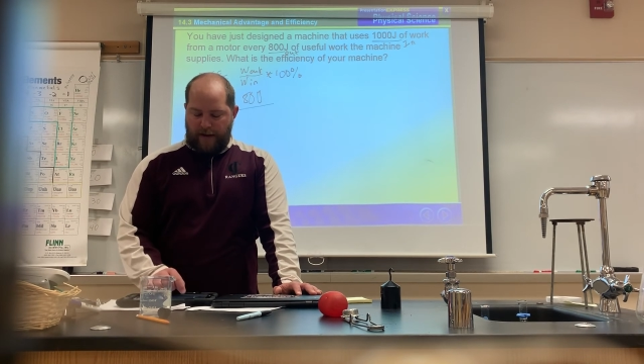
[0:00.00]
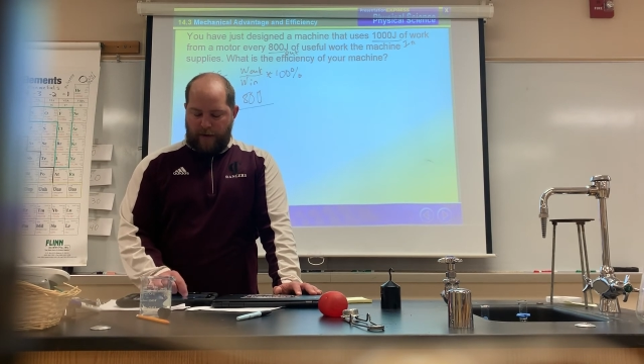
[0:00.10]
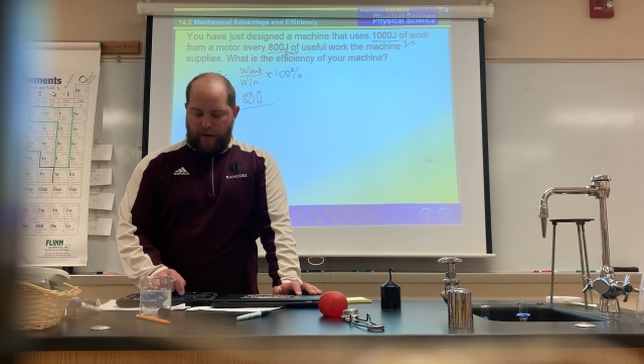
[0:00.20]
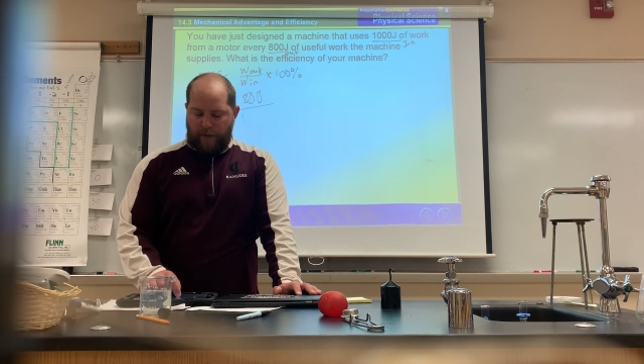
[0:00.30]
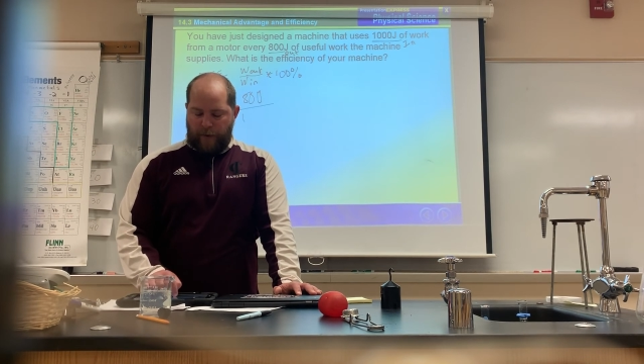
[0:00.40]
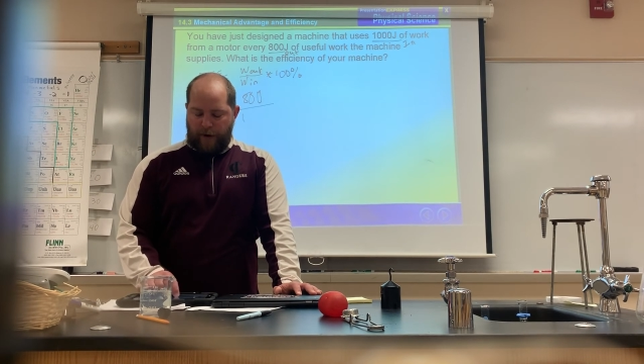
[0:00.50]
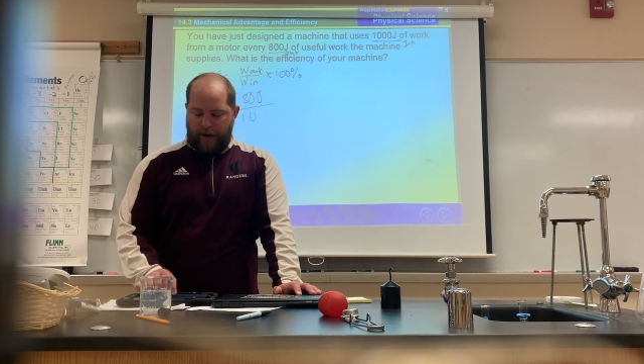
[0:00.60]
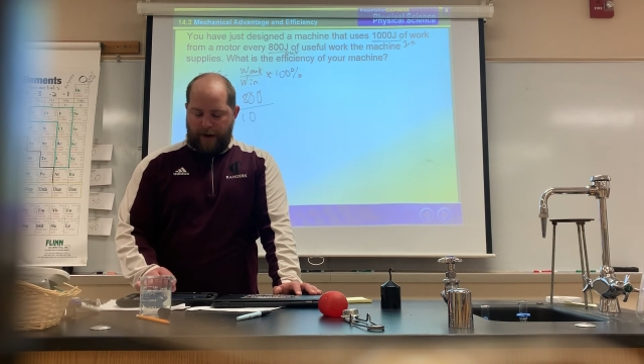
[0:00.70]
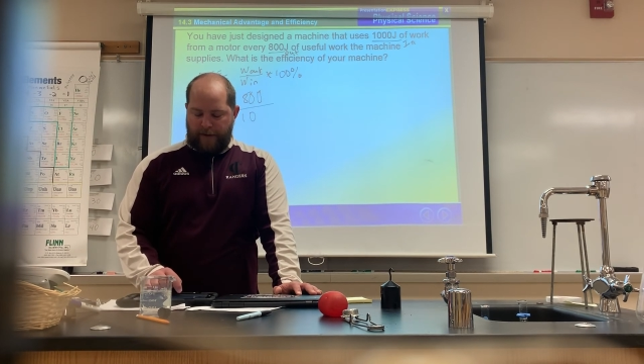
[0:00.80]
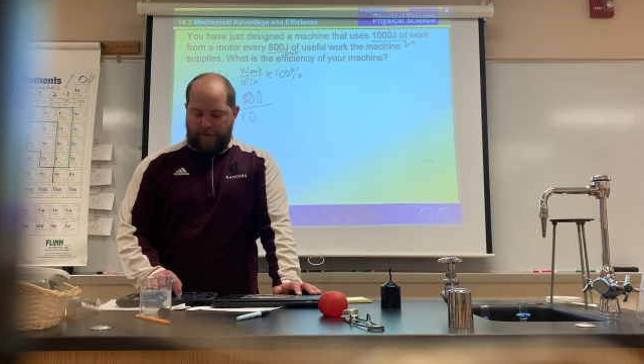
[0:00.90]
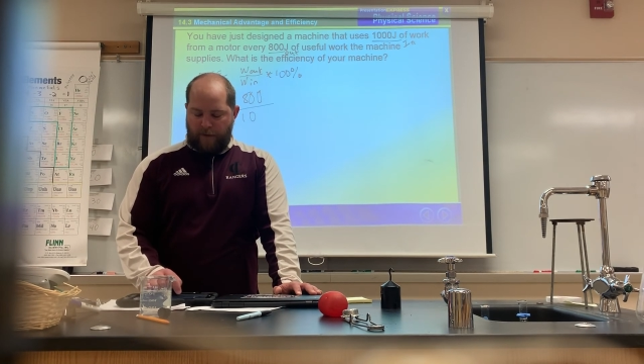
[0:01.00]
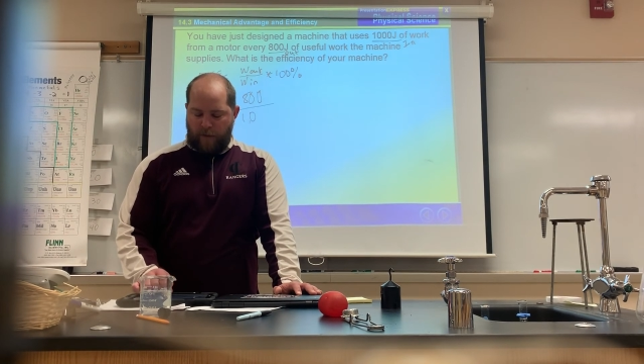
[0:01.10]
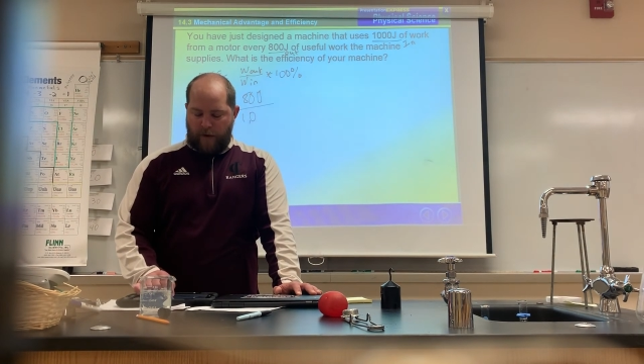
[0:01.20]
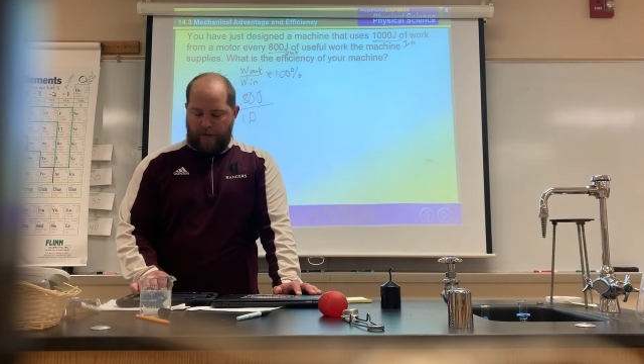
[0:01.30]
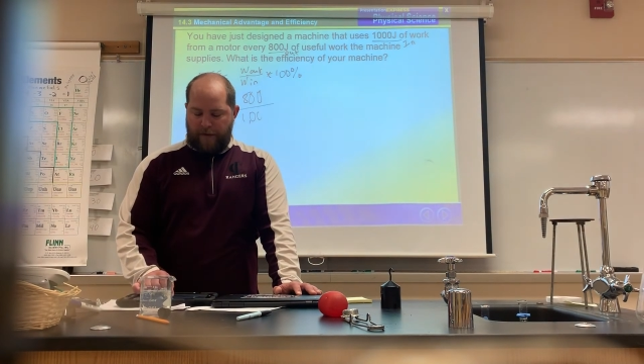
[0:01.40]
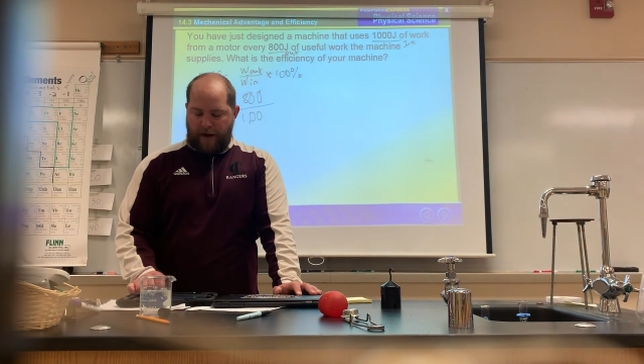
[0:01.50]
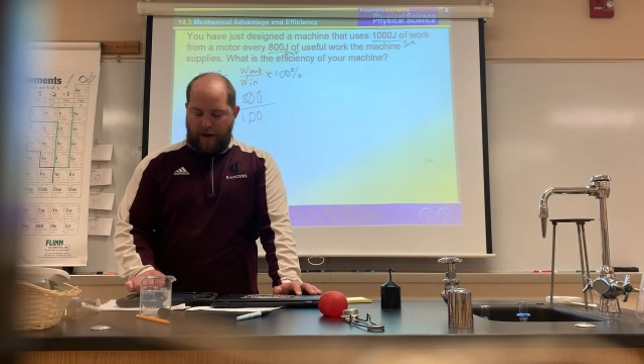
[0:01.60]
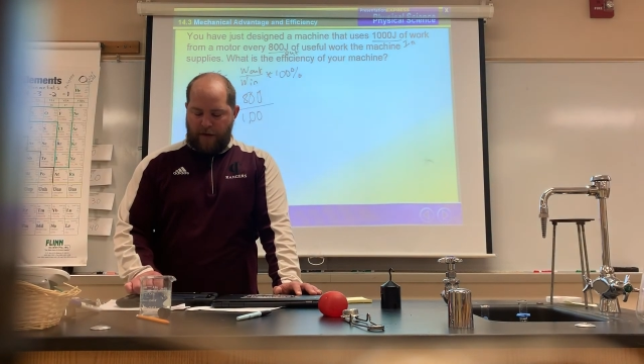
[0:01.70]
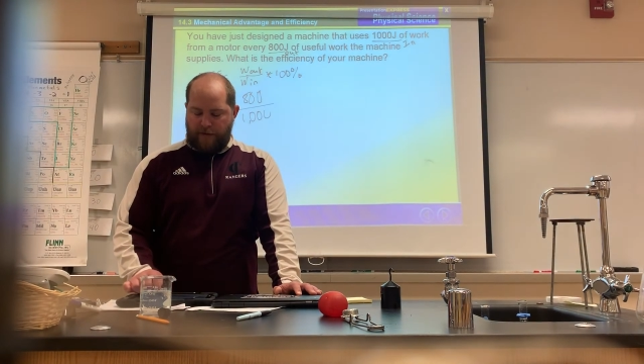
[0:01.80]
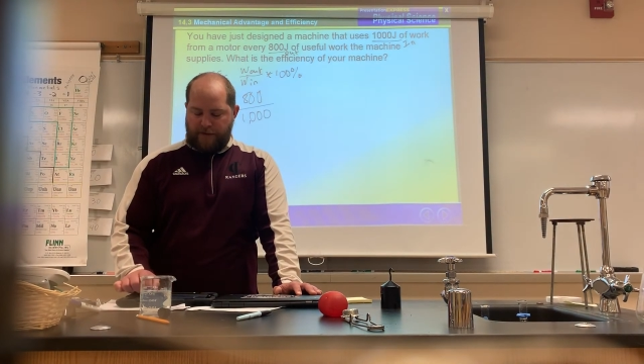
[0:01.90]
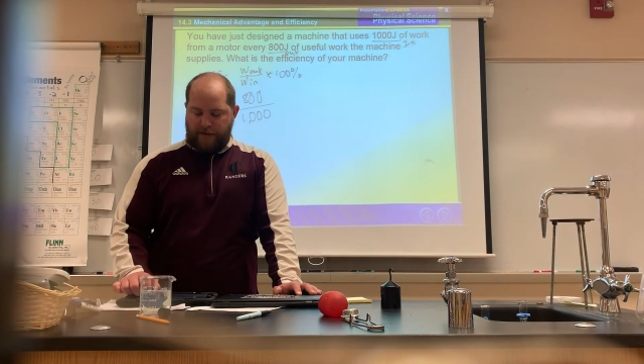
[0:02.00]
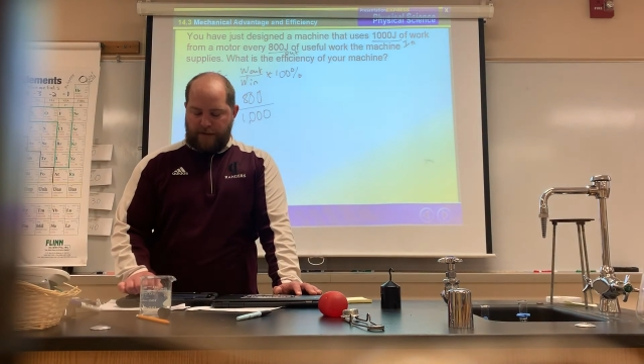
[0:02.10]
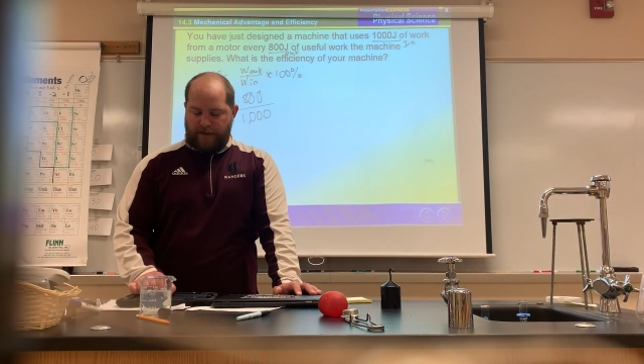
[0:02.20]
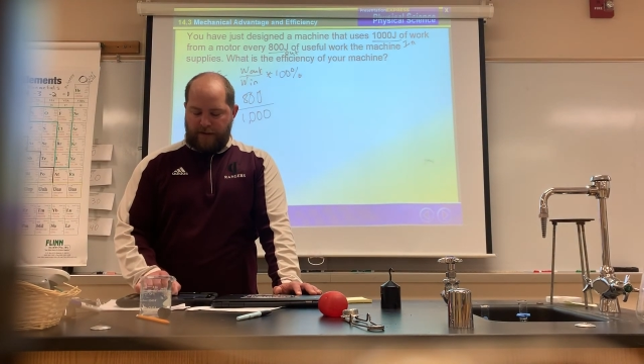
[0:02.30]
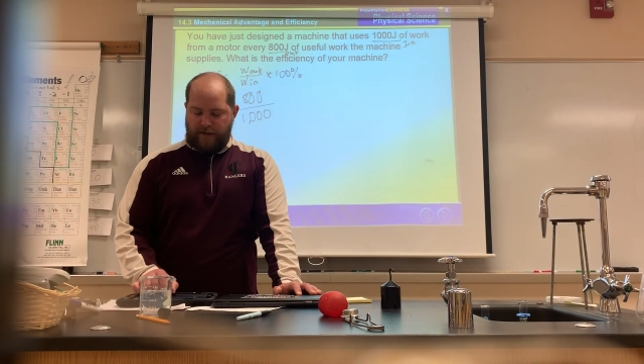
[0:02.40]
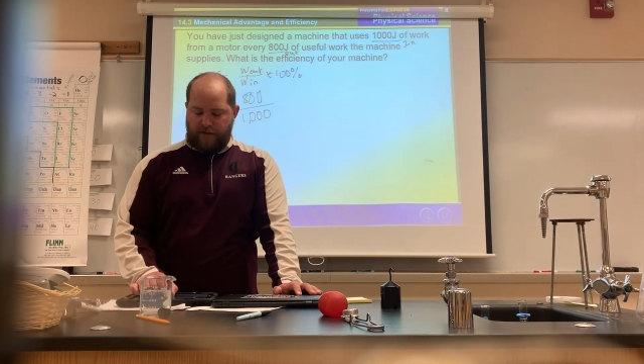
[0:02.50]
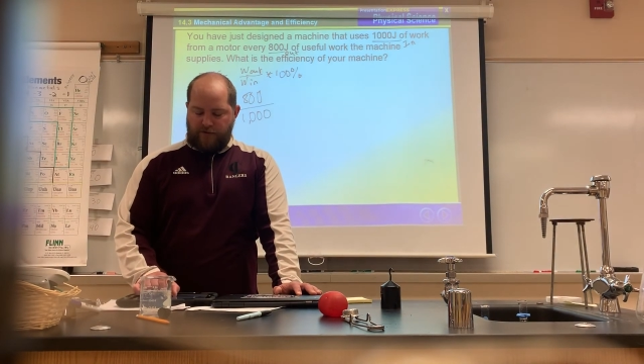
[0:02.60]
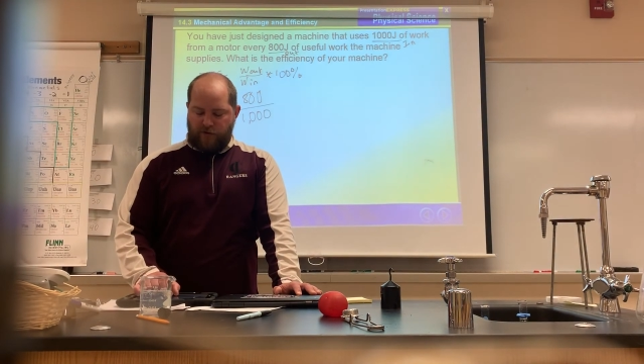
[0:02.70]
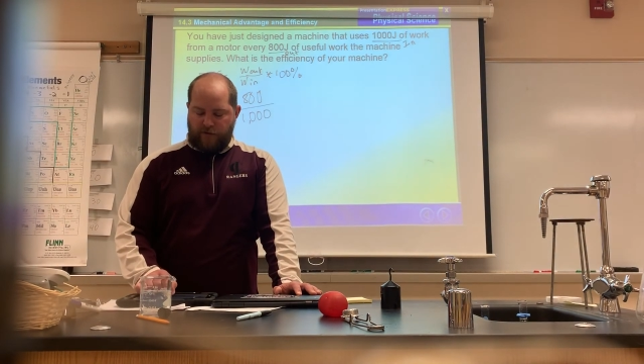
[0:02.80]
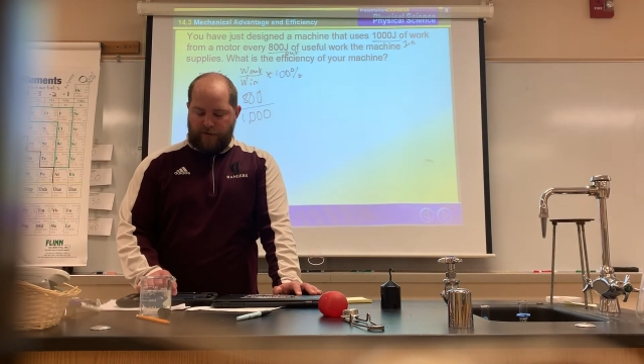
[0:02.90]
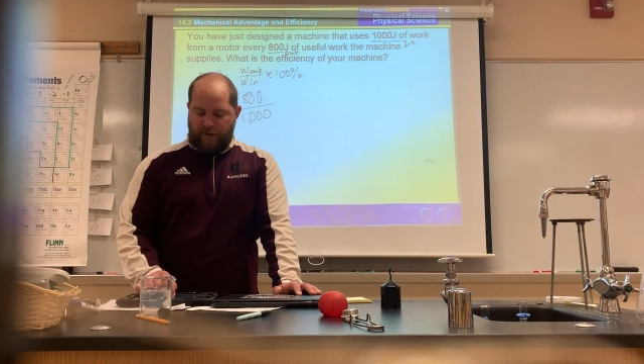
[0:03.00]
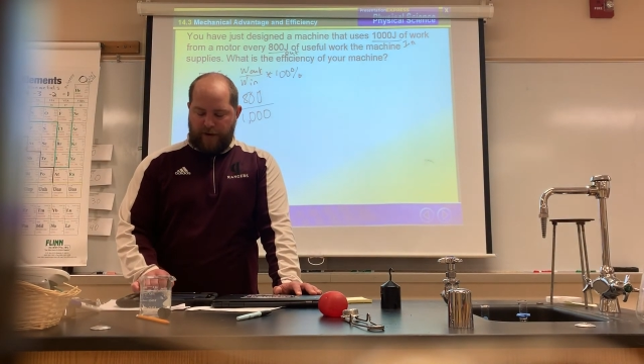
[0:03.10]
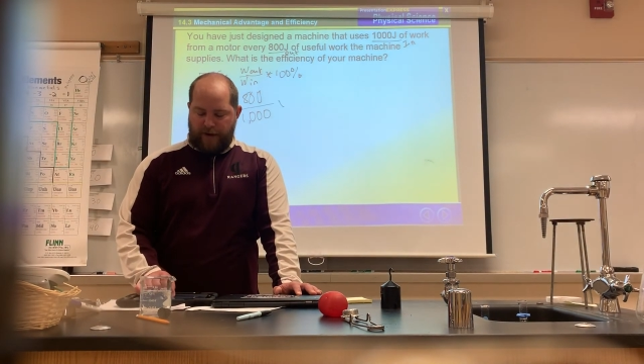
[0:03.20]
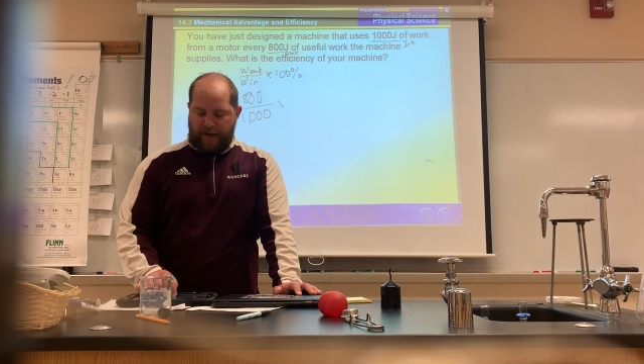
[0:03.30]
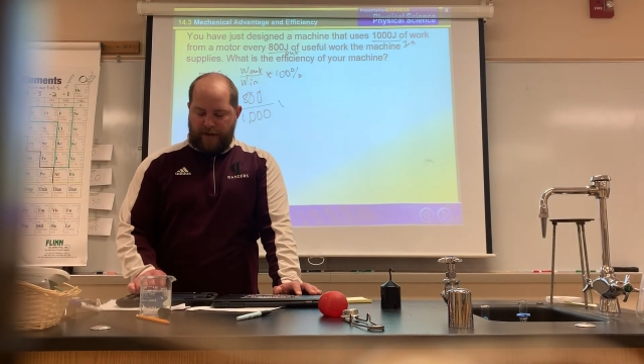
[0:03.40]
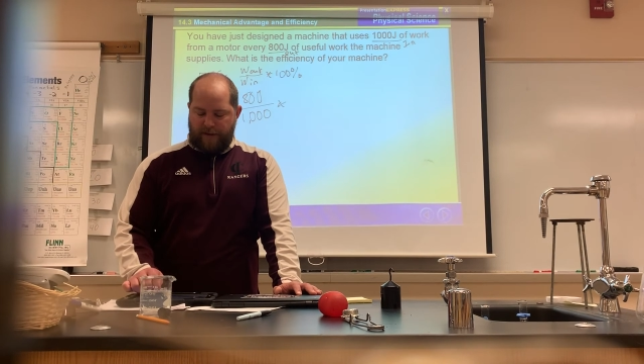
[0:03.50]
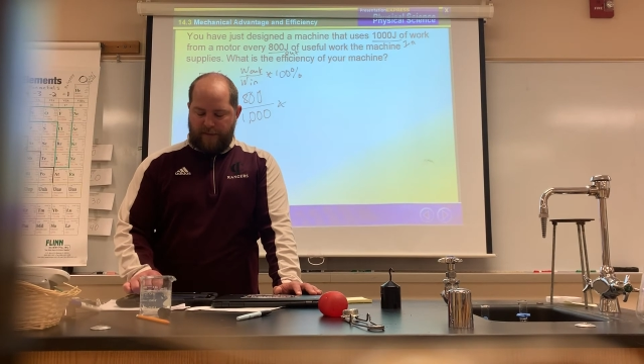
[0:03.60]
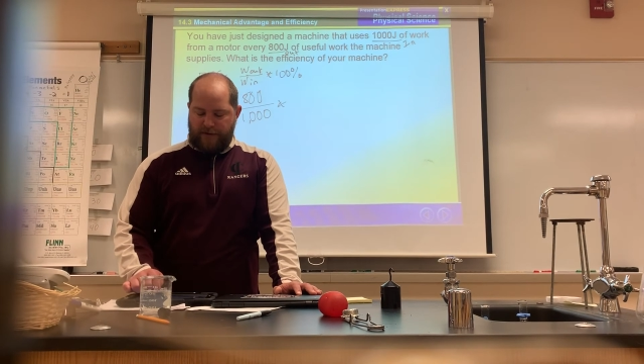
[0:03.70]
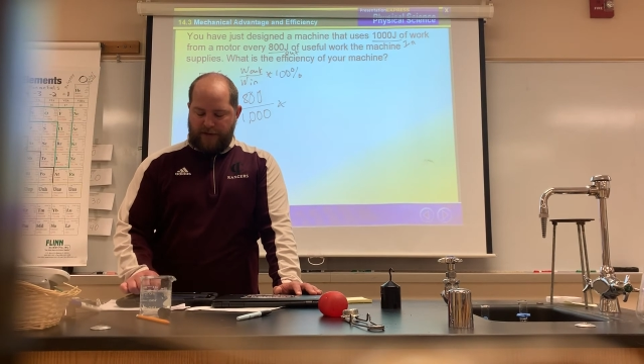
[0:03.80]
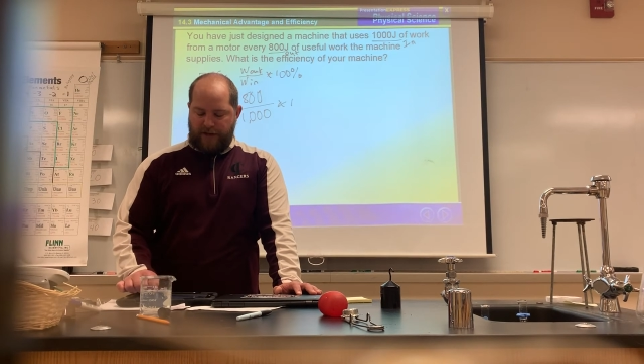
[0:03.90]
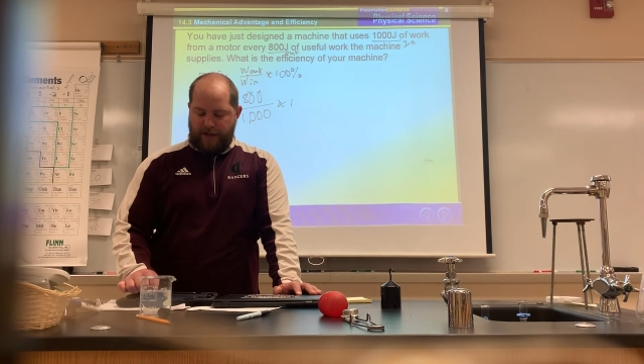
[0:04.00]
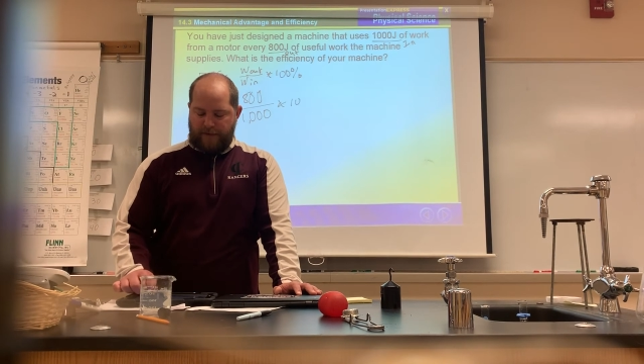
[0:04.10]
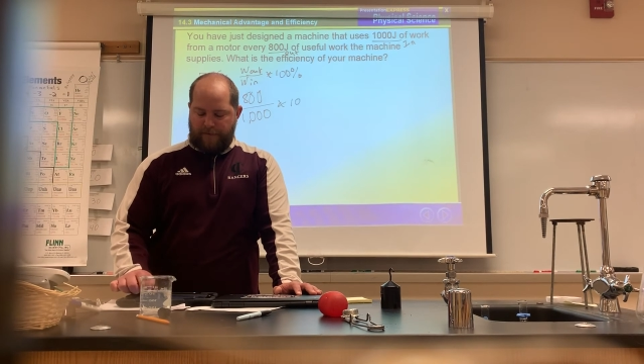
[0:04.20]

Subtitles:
We're putting 1,000 joules of work into the machine.